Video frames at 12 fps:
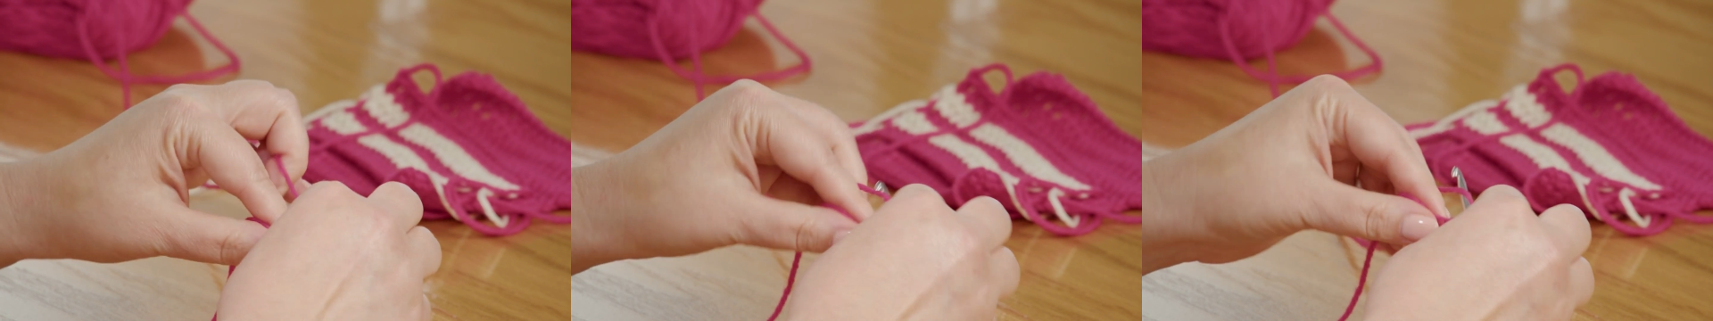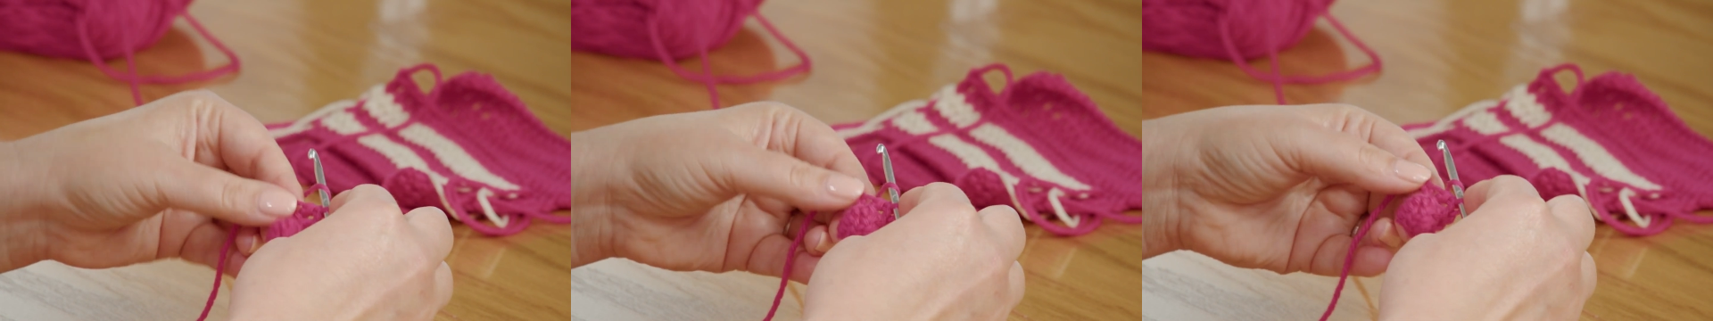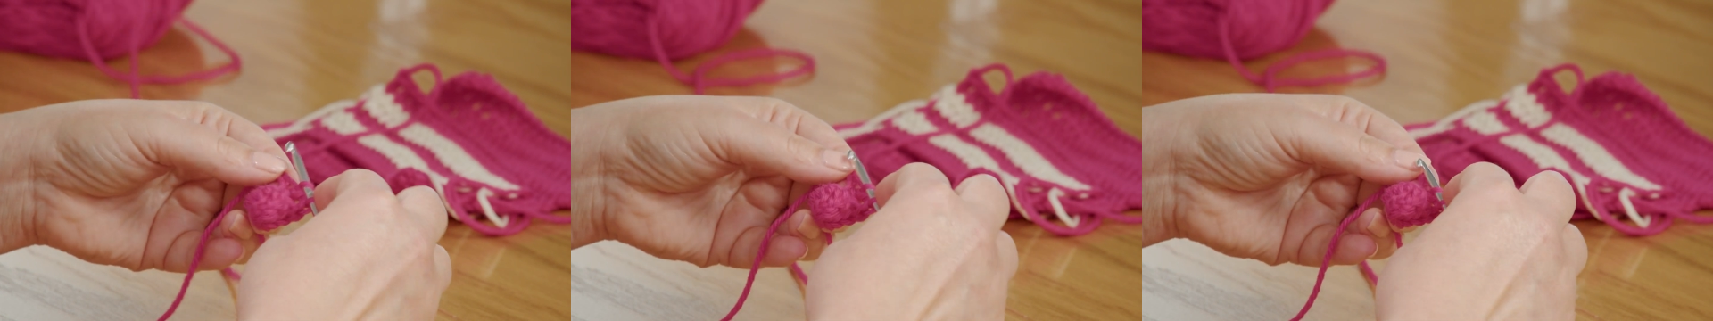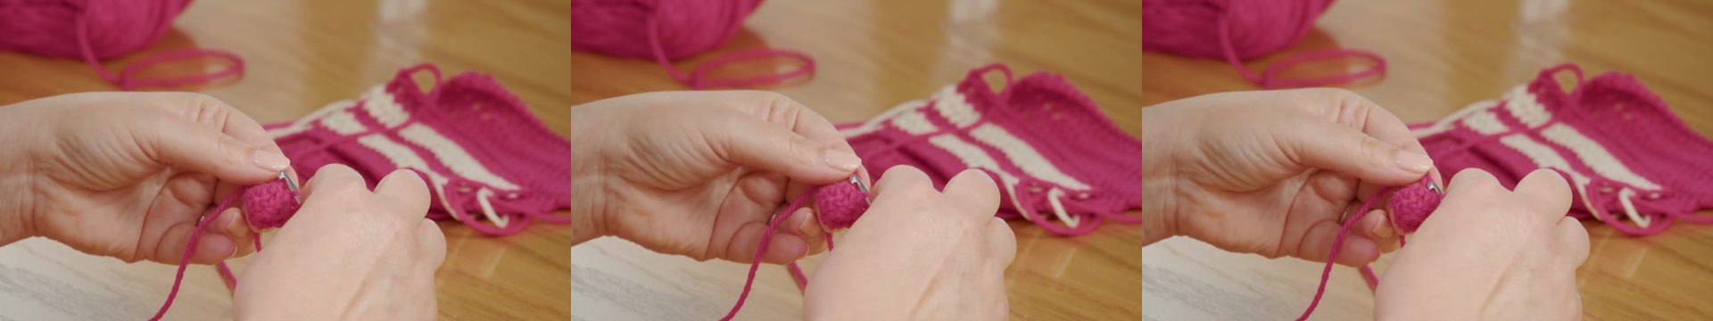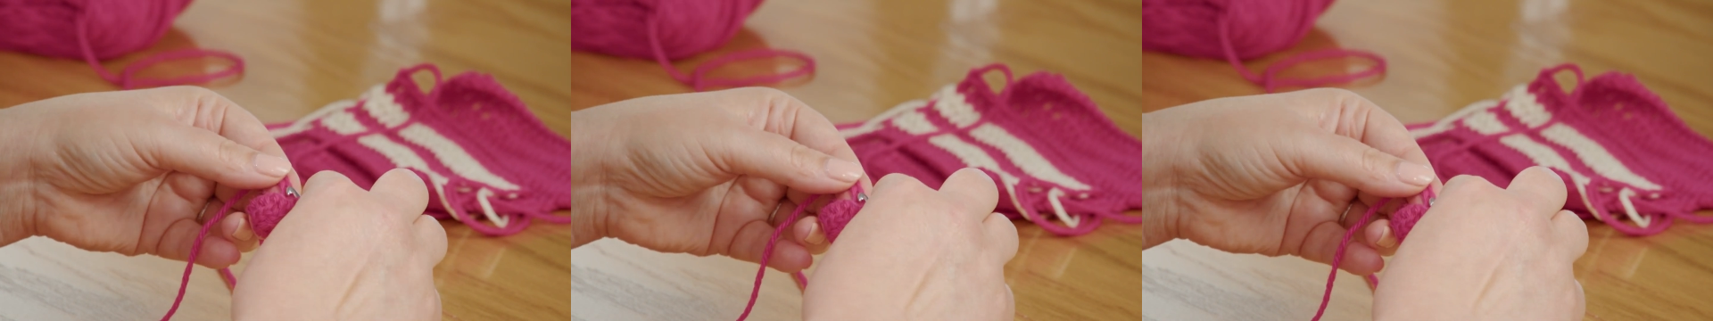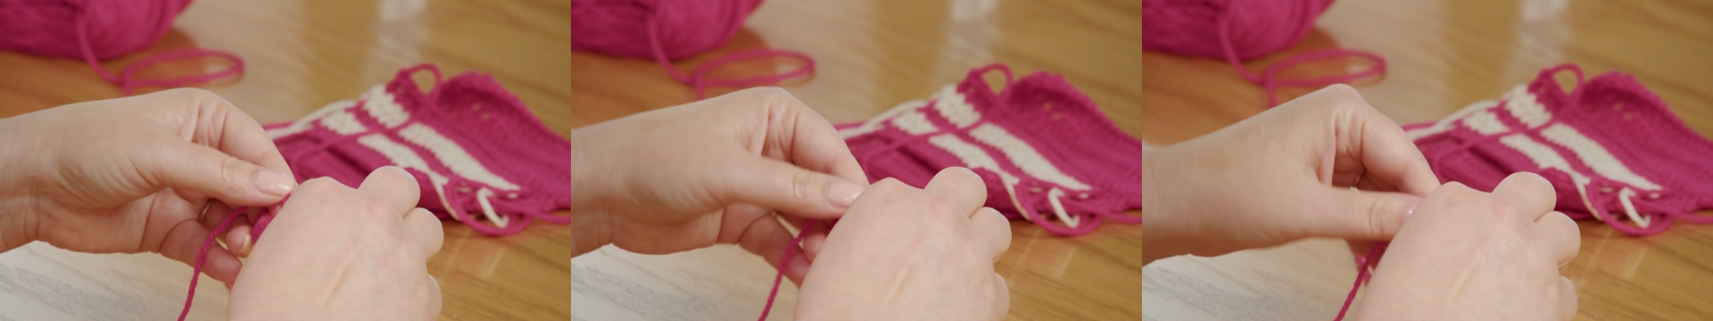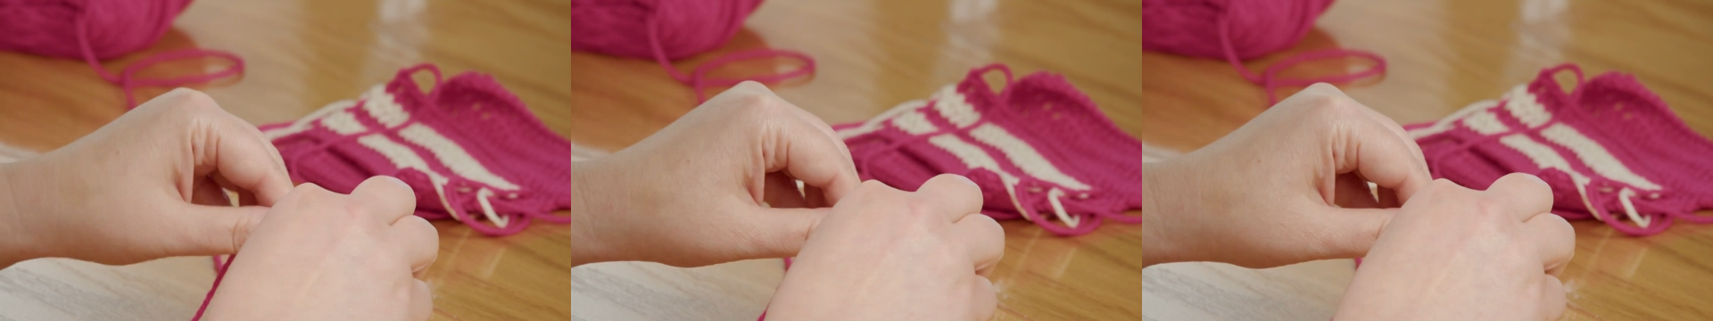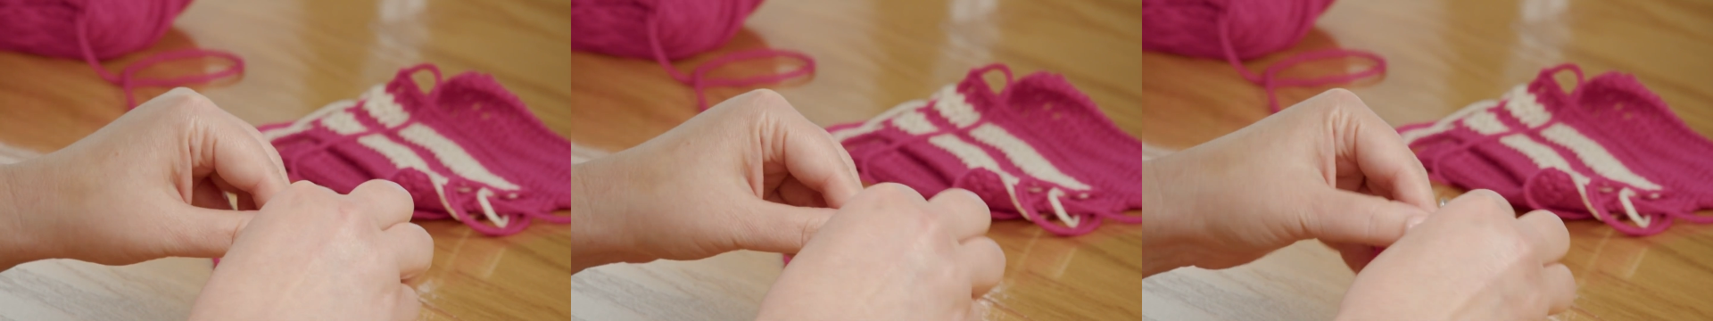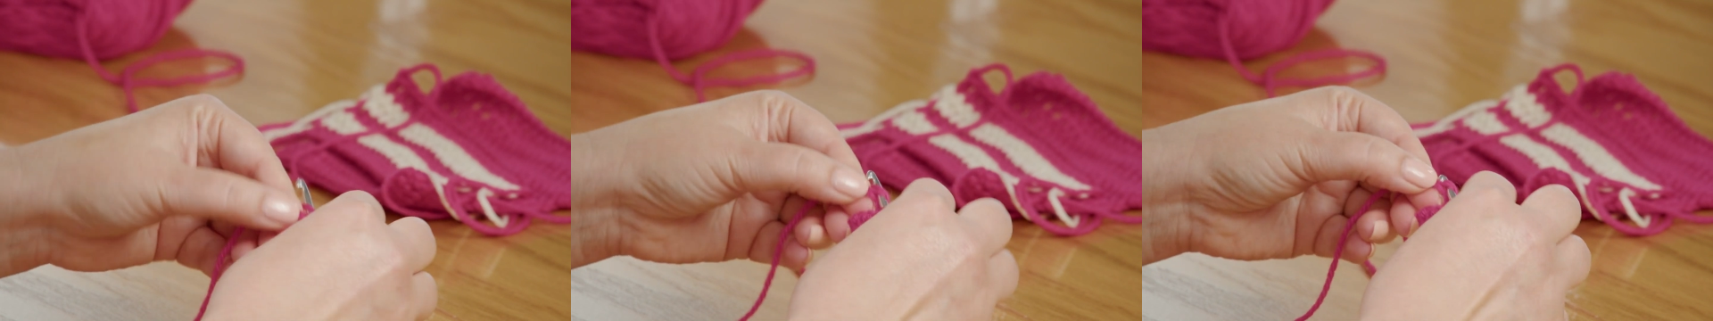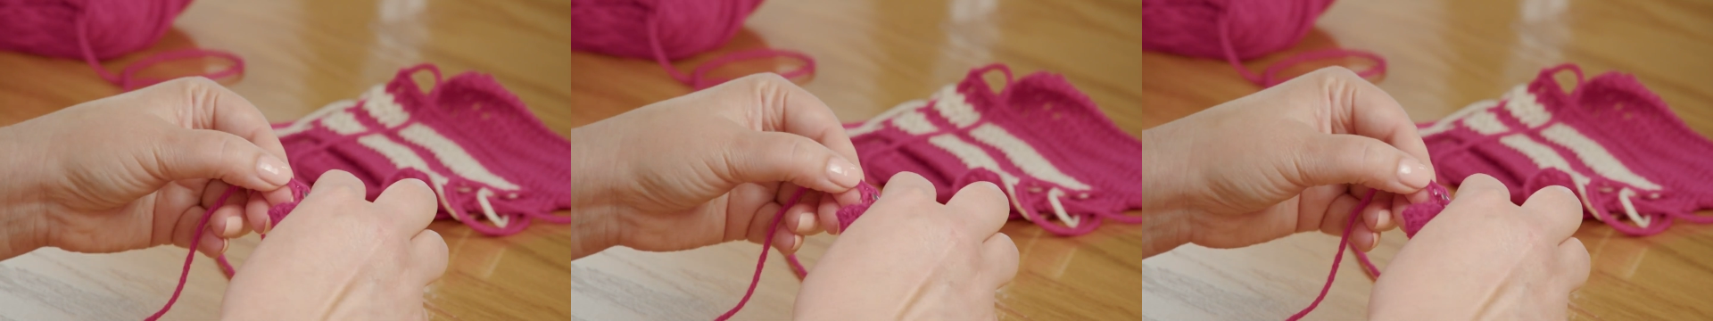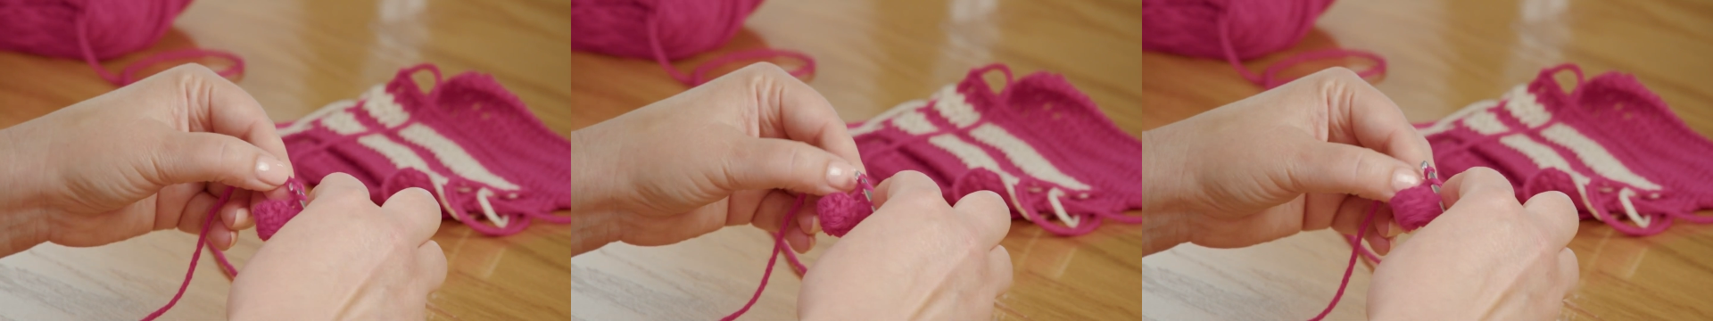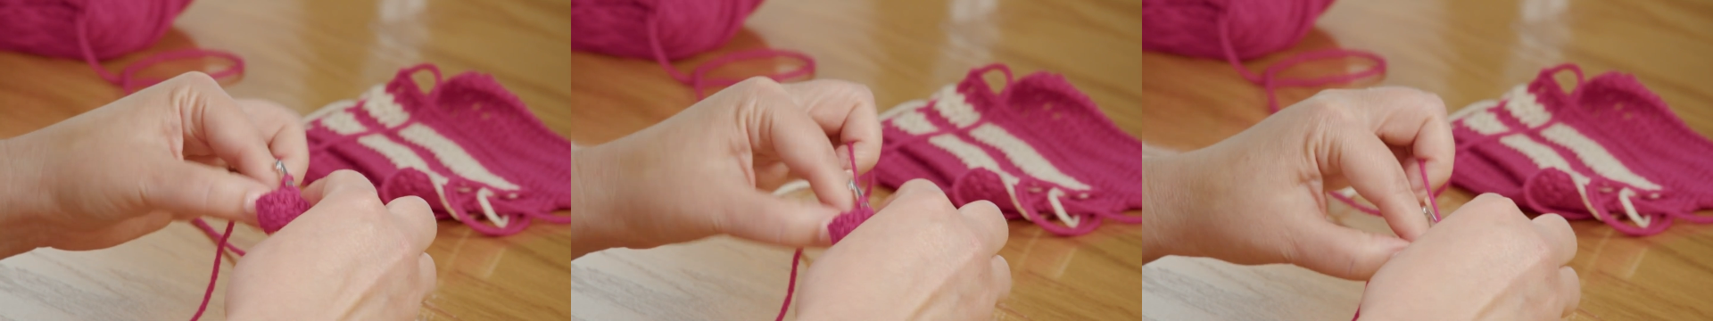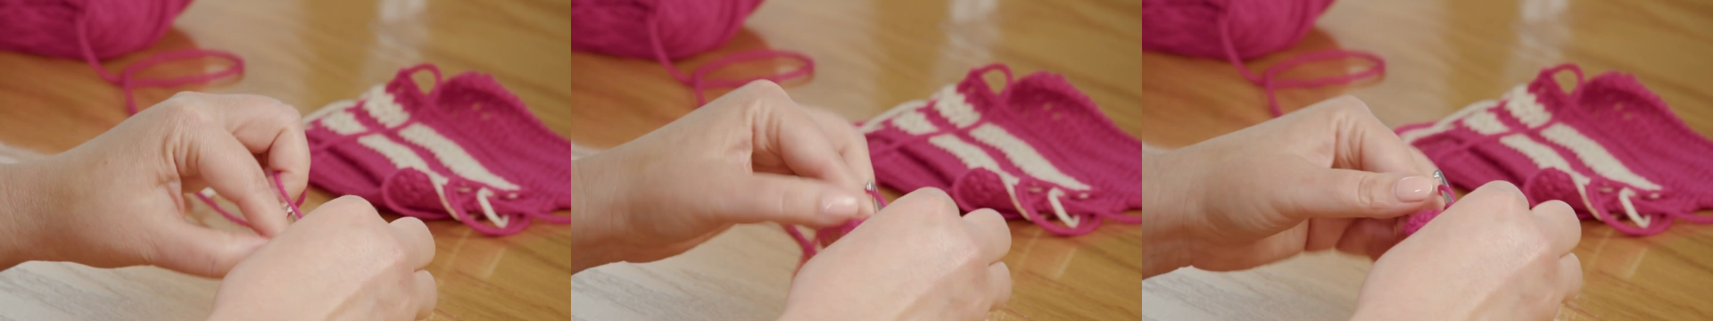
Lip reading: [unreadable: no face in view]